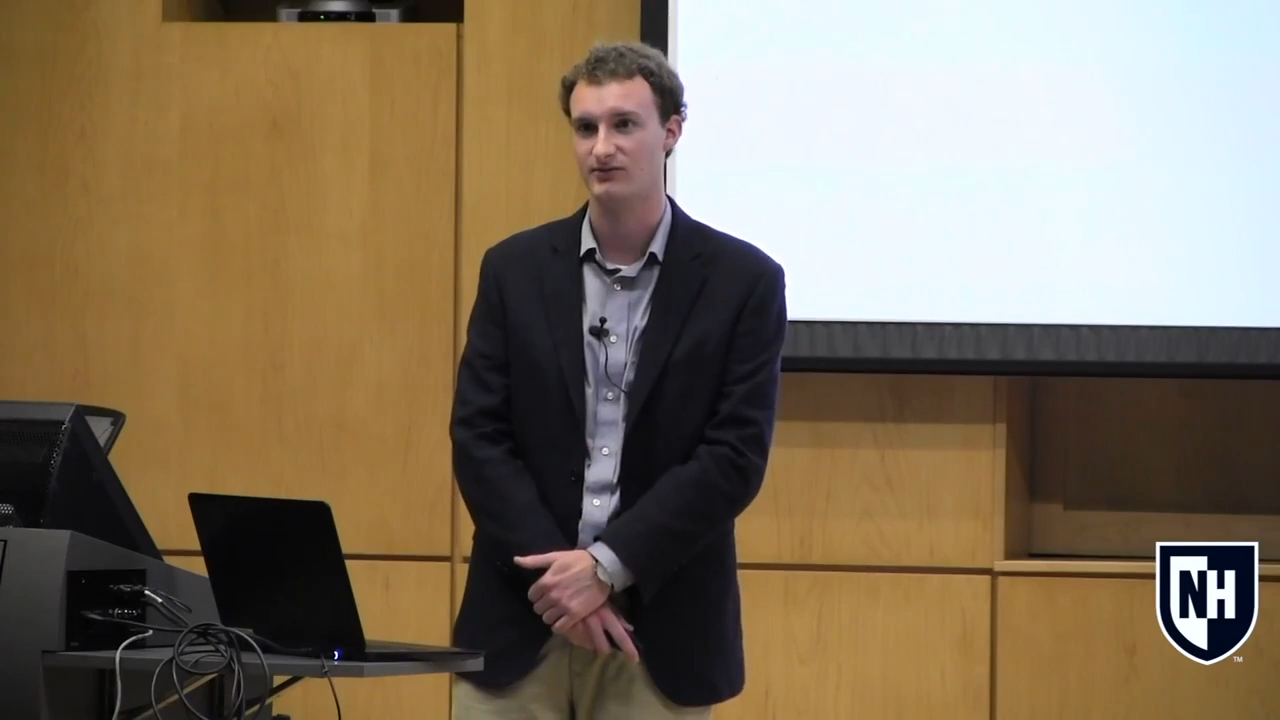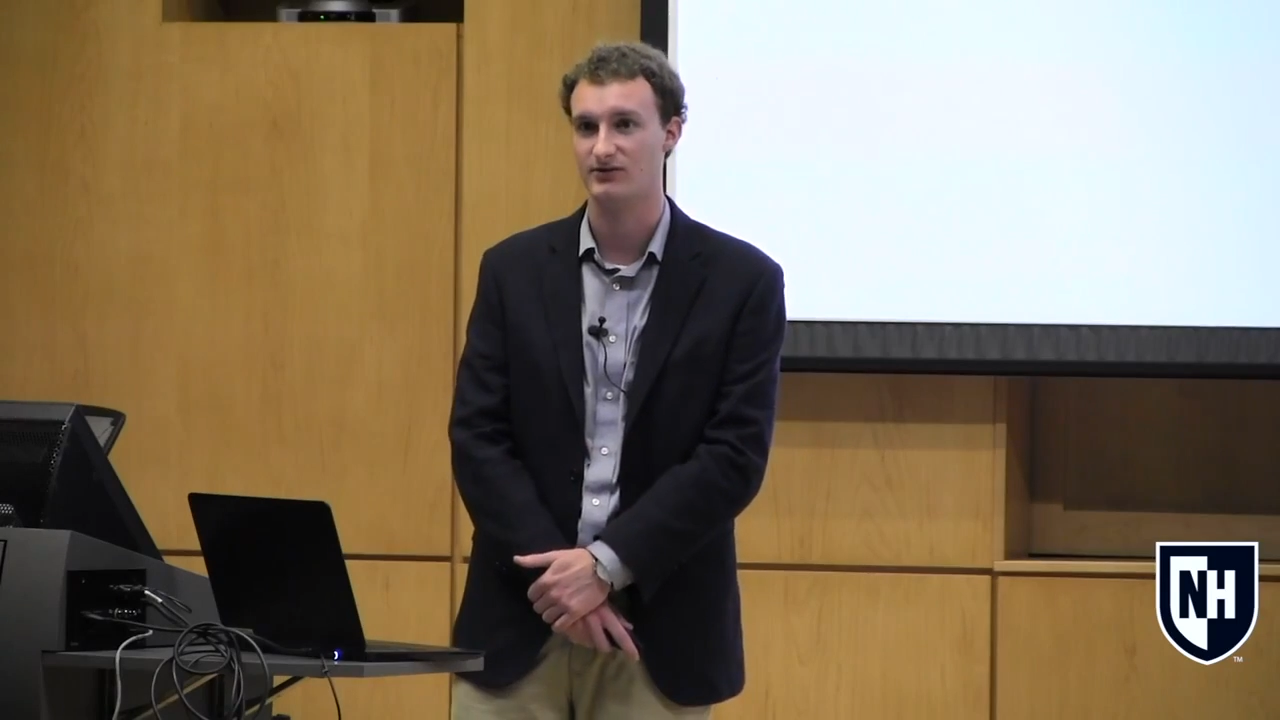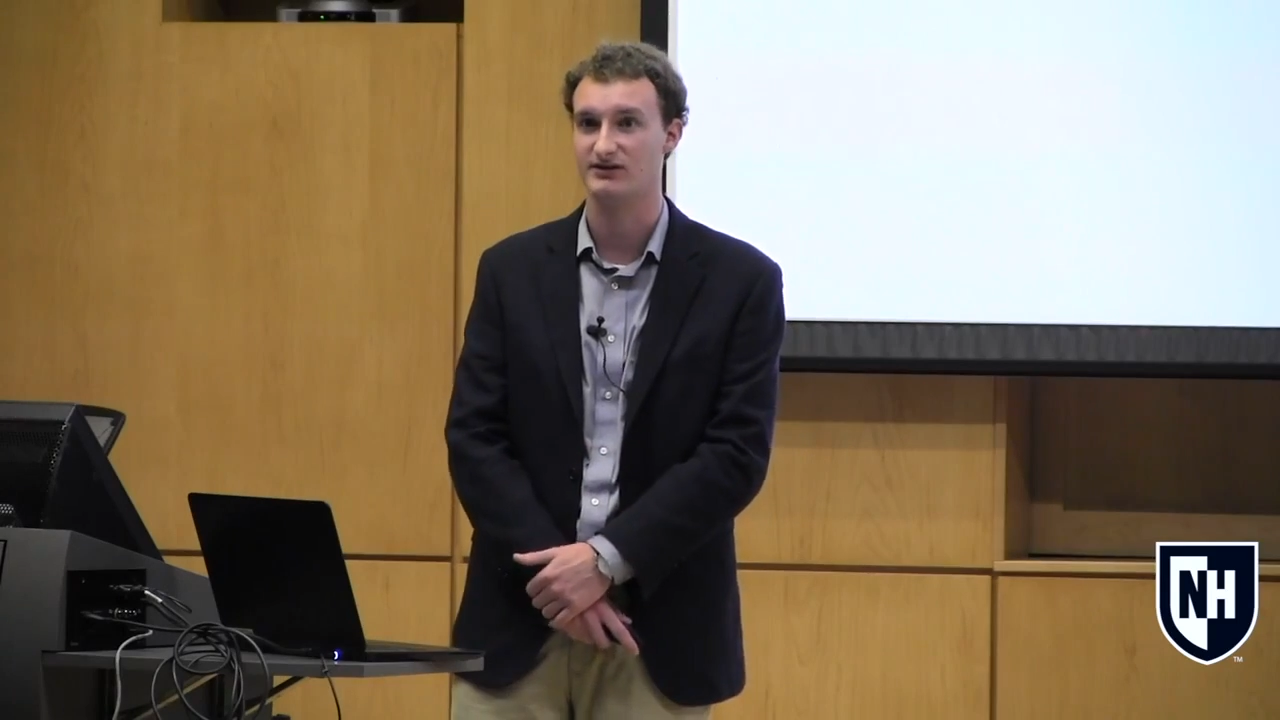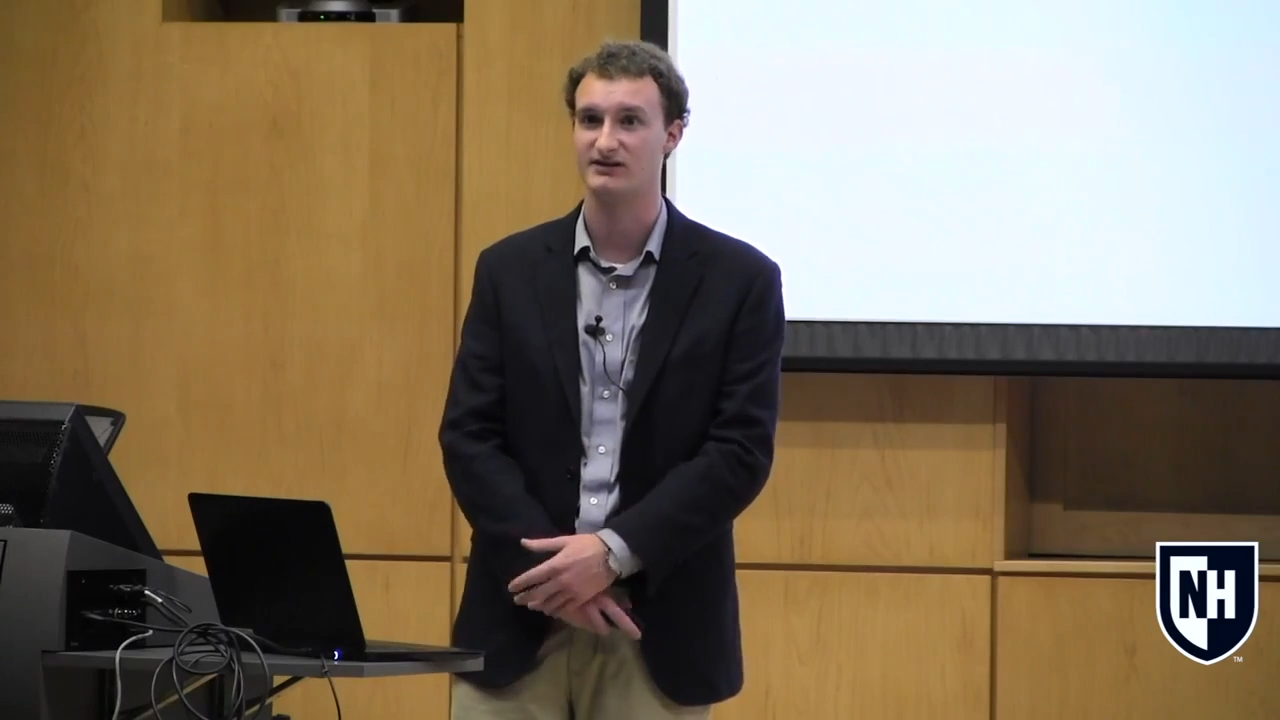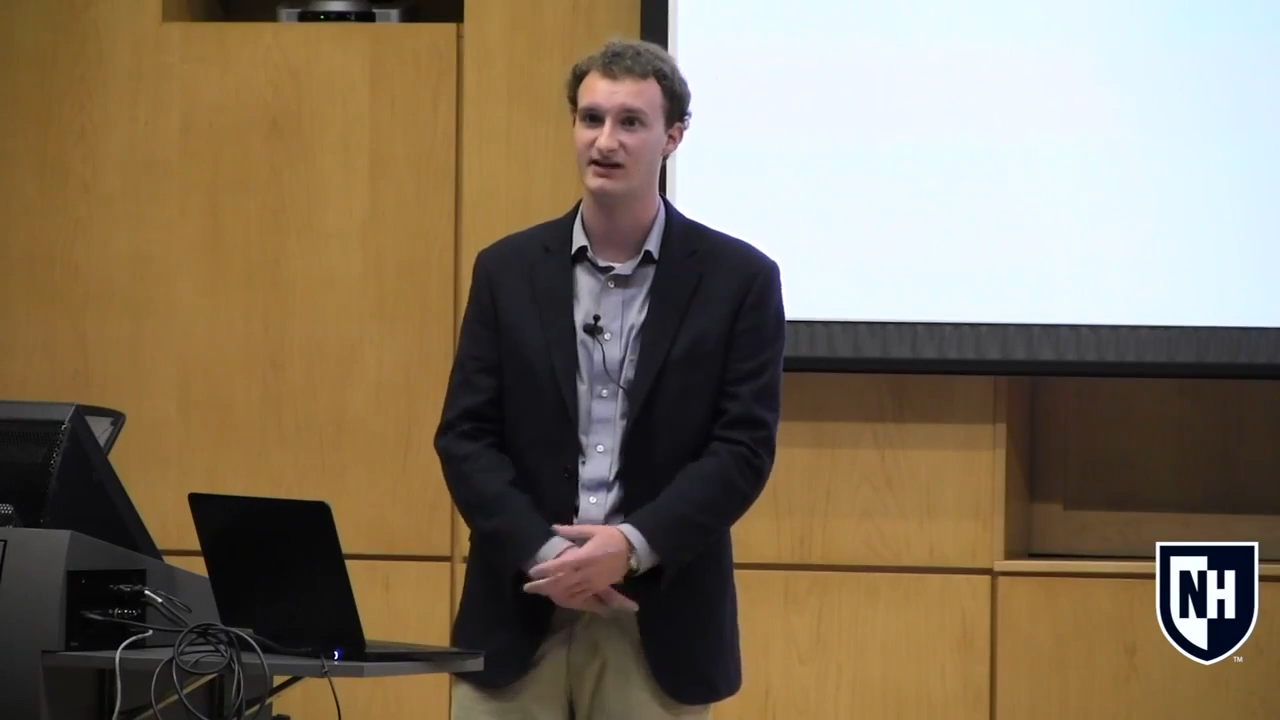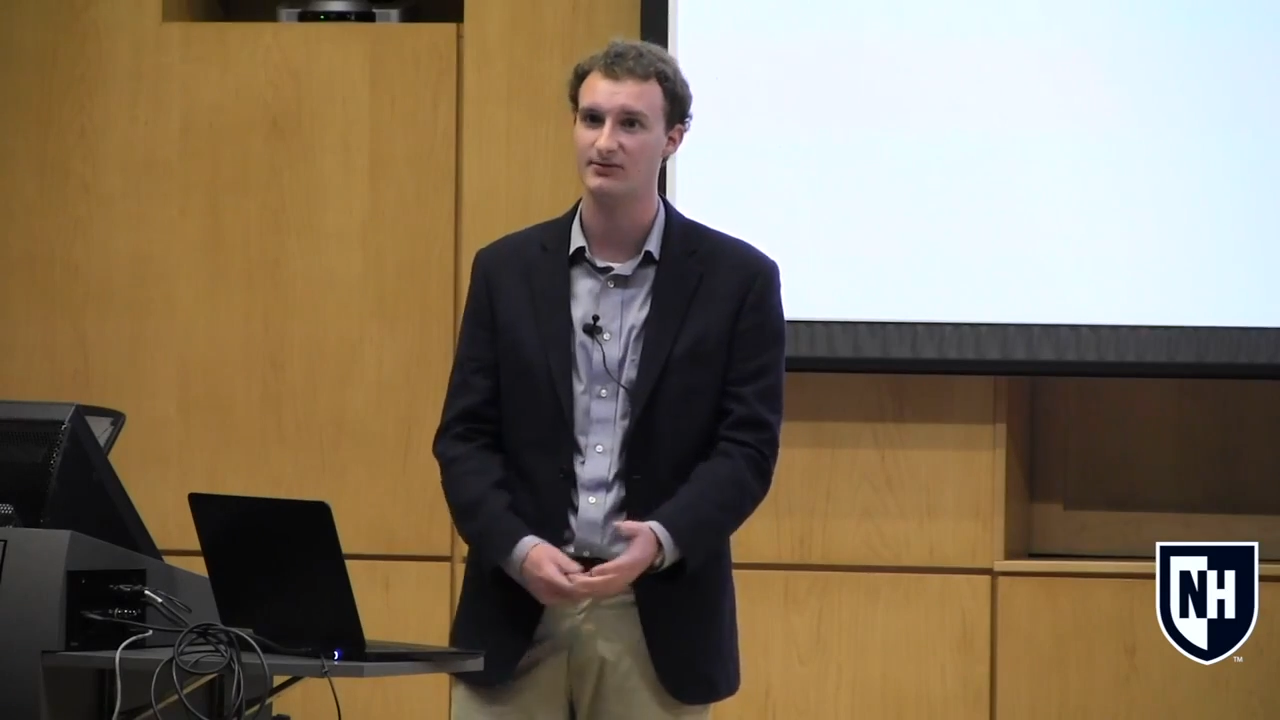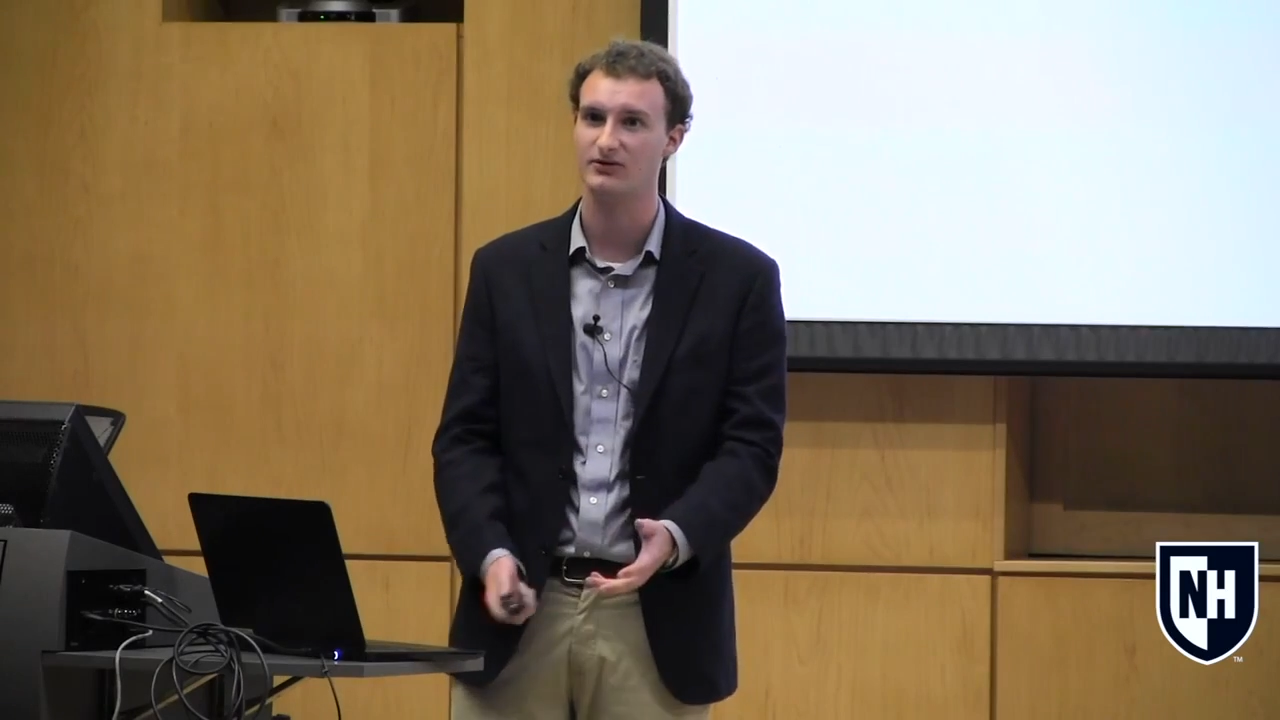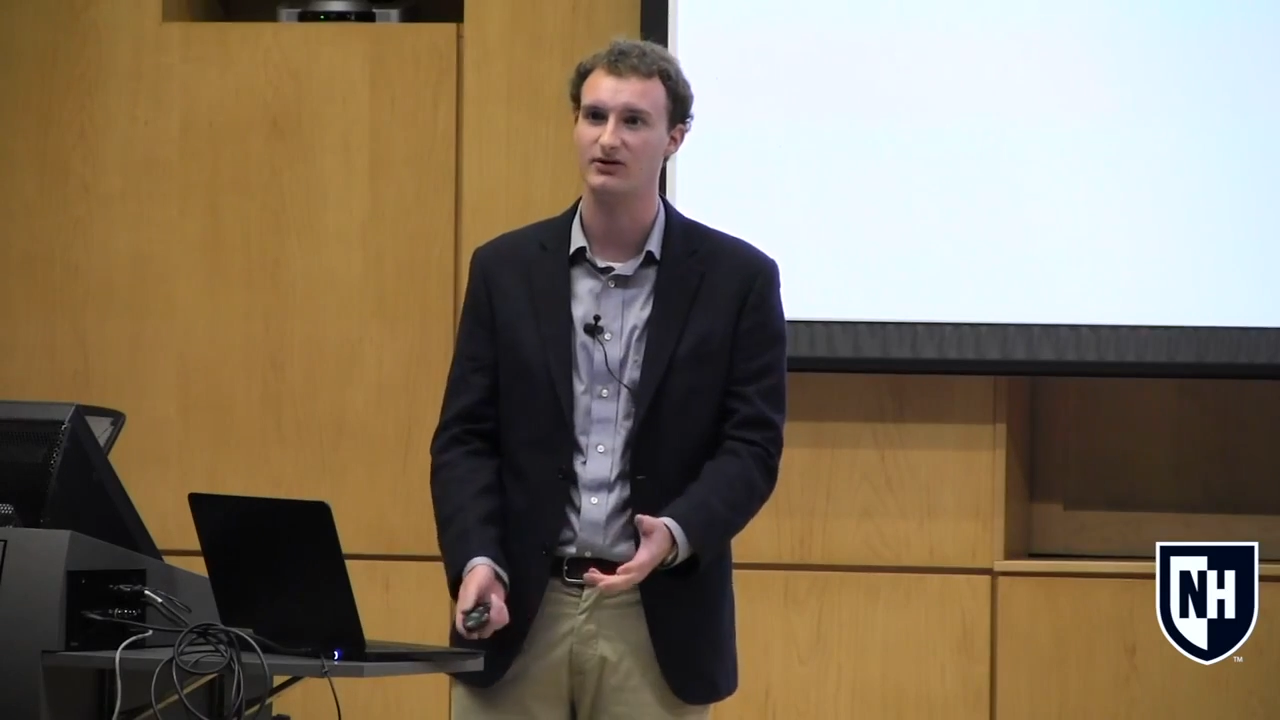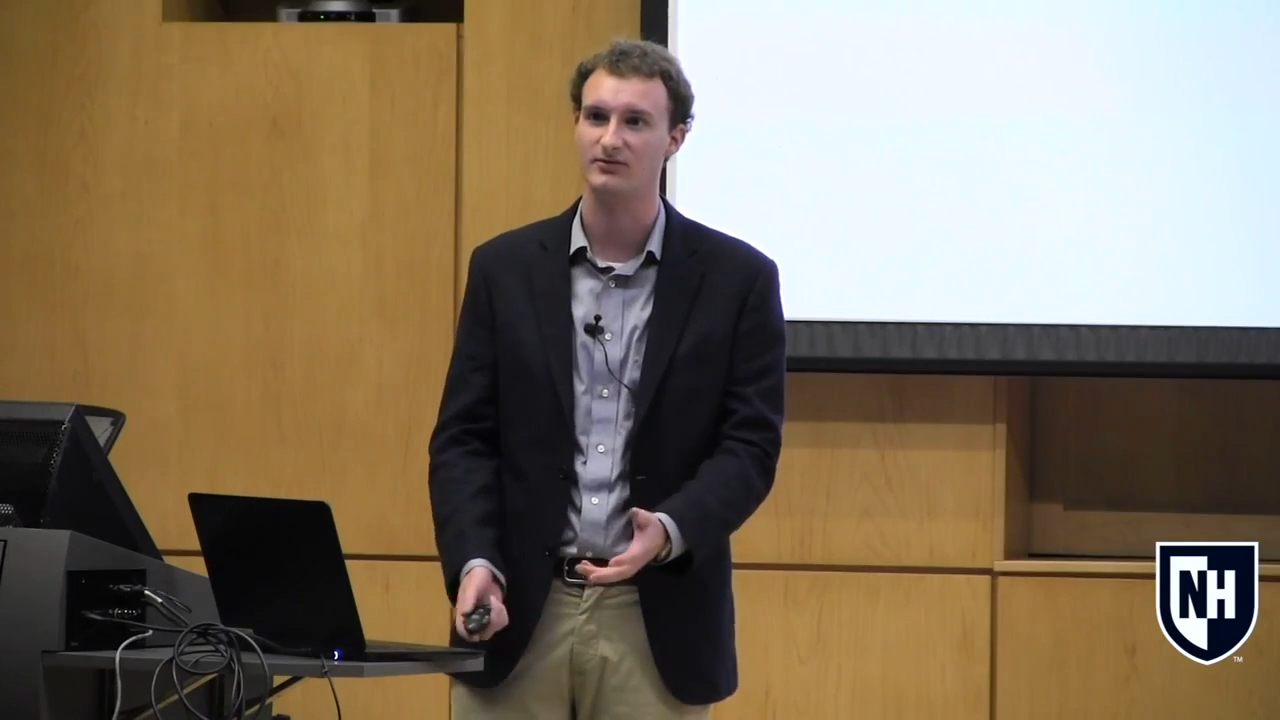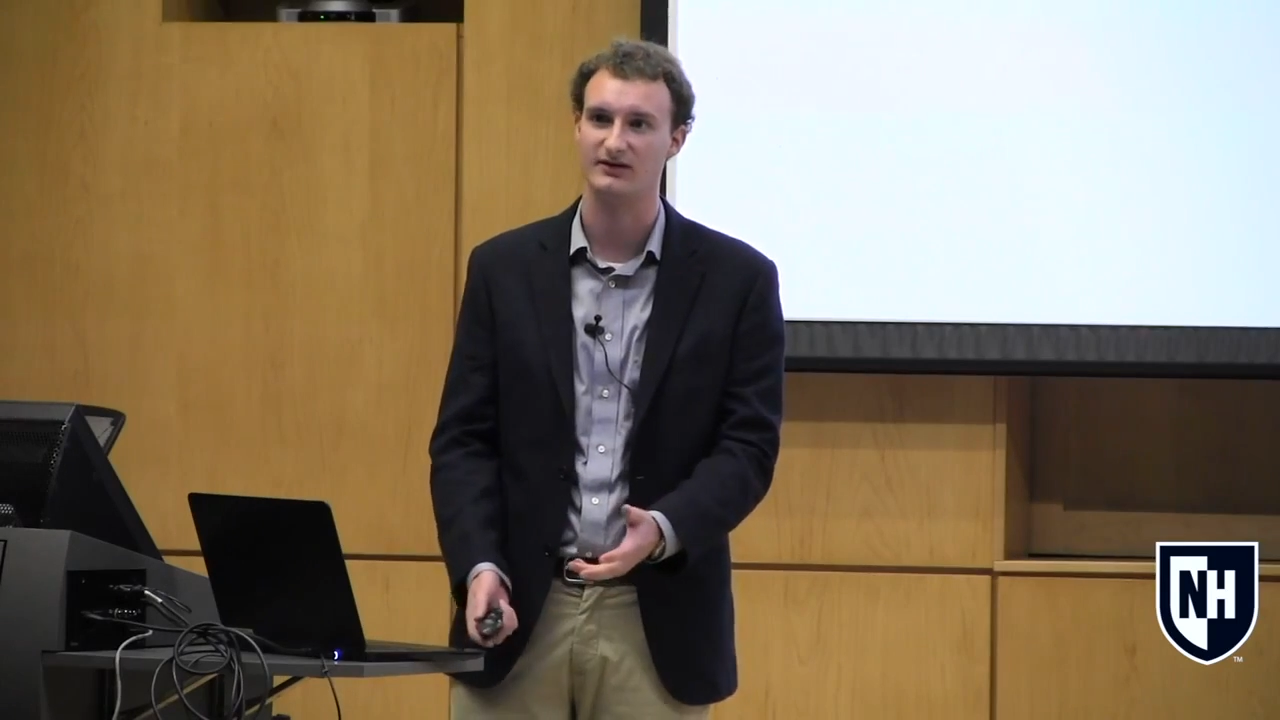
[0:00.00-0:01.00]
a more sustainable
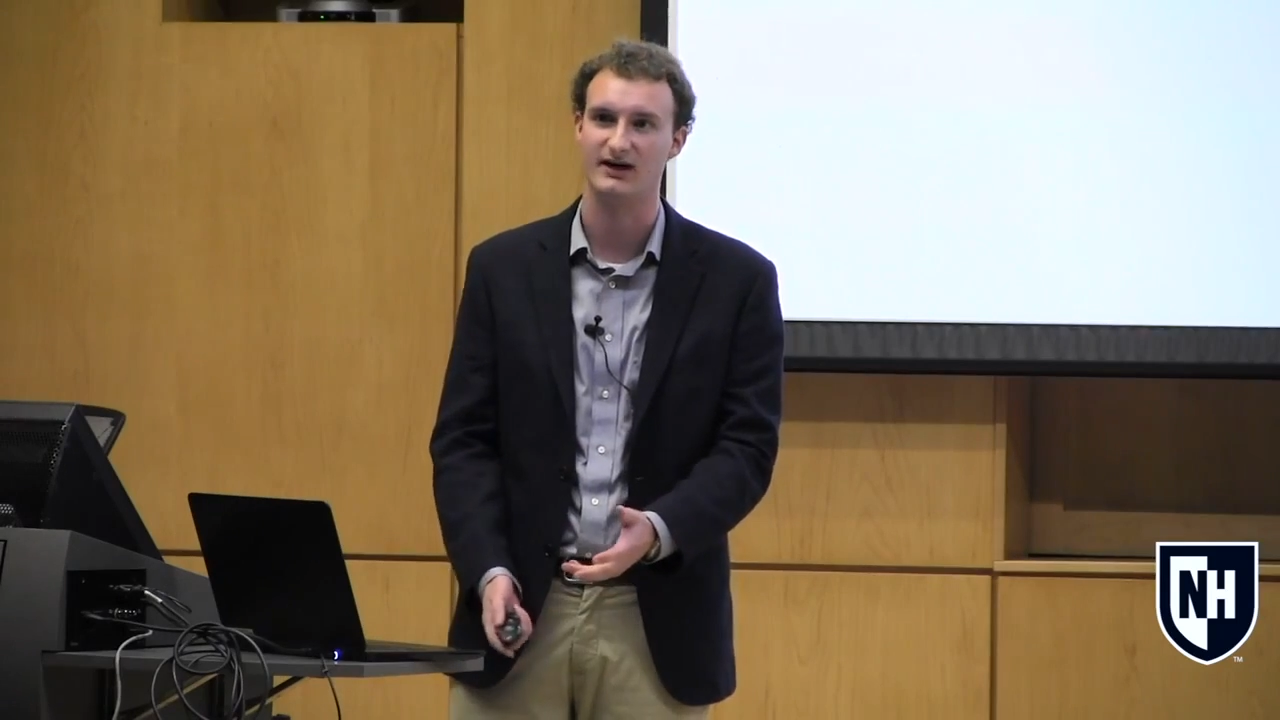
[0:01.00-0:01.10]
global